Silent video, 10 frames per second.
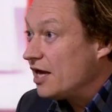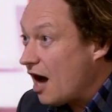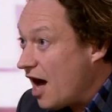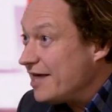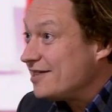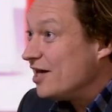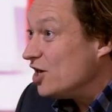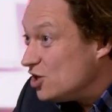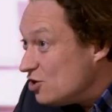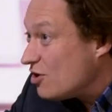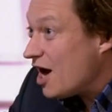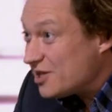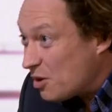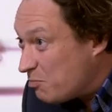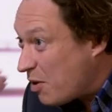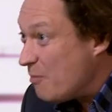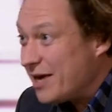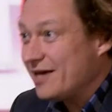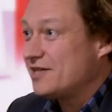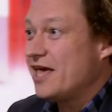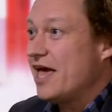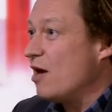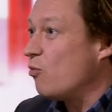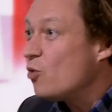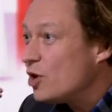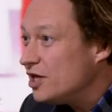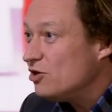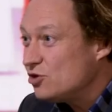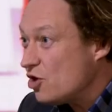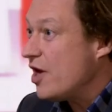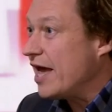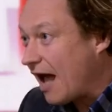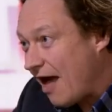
guys, you guys are bombing us here. What are you doing?